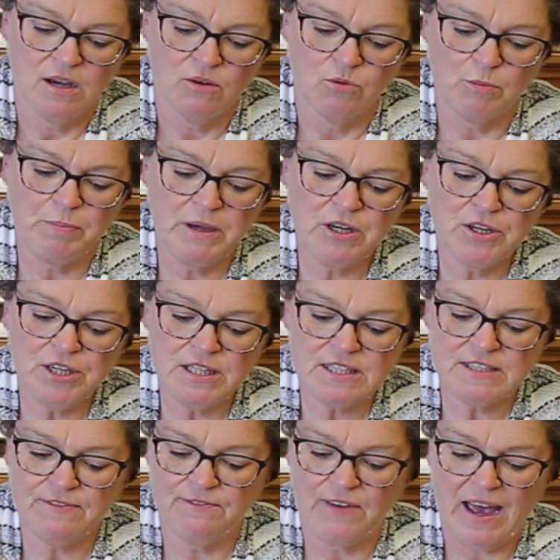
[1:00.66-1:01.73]
Well, periods
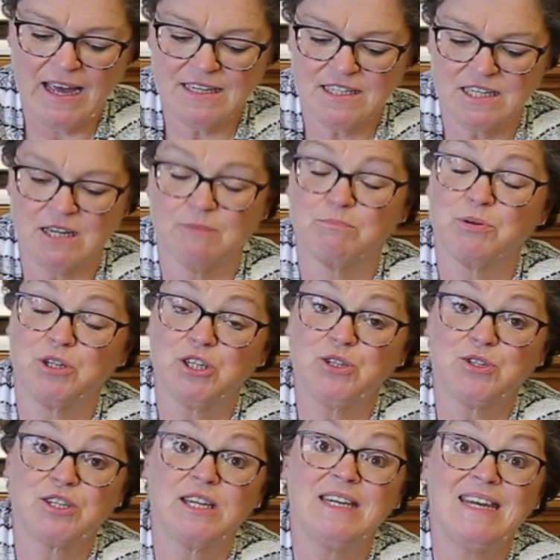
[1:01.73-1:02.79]
of fasting
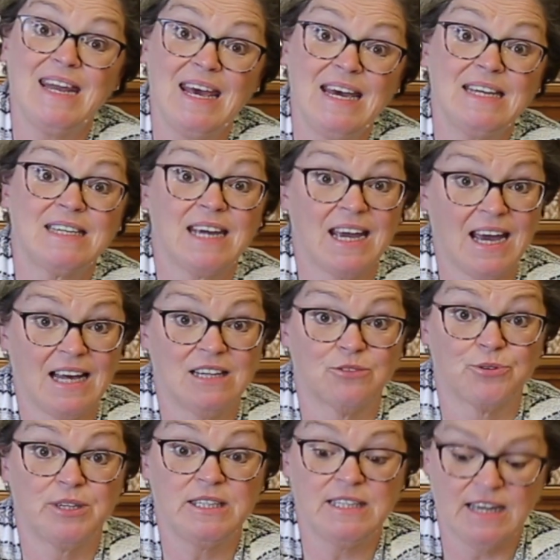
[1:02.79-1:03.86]
produce a net calorie